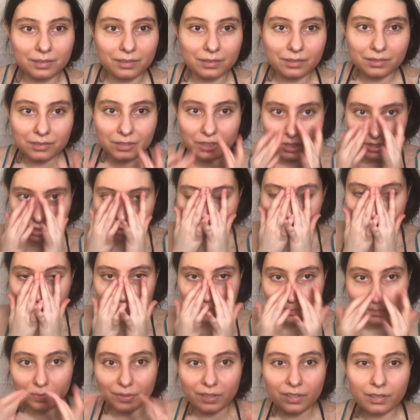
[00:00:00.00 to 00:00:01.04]
the cheap
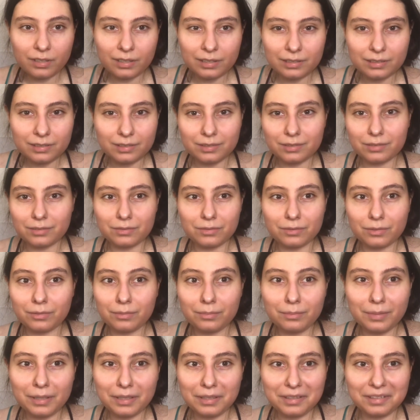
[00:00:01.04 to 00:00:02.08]
products
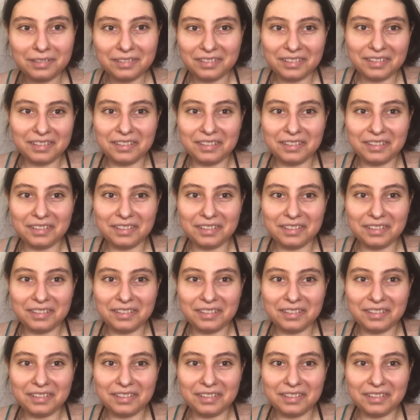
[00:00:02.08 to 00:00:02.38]
don't make